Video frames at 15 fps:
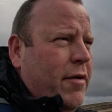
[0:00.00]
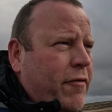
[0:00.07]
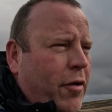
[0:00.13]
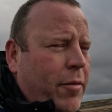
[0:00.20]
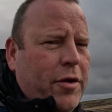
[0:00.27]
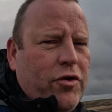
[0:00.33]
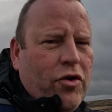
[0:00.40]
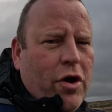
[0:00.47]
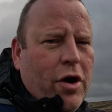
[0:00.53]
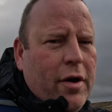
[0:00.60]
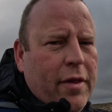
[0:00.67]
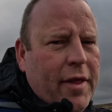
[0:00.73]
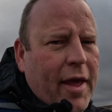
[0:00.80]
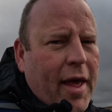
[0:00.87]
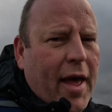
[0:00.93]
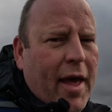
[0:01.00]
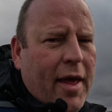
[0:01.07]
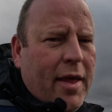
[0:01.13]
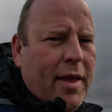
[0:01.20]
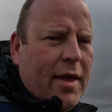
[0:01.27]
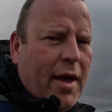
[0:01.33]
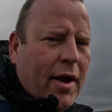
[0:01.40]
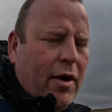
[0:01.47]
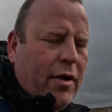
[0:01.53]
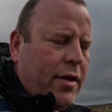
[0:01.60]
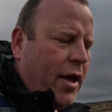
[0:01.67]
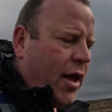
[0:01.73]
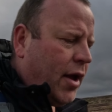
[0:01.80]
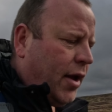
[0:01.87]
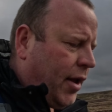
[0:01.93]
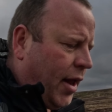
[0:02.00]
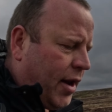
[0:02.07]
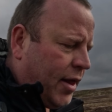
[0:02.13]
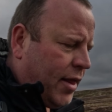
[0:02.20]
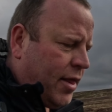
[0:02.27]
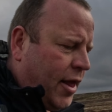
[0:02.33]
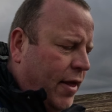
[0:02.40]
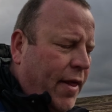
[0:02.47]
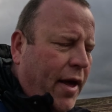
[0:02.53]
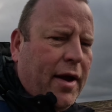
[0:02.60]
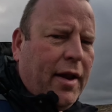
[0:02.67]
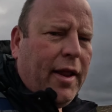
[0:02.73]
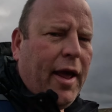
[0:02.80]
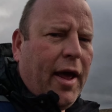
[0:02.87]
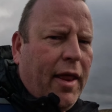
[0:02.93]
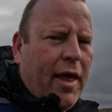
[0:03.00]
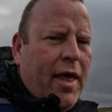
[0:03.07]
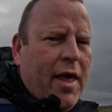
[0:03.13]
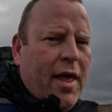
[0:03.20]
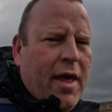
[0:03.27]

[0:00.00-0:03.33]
from the drone in the air I could kind of see that clearly.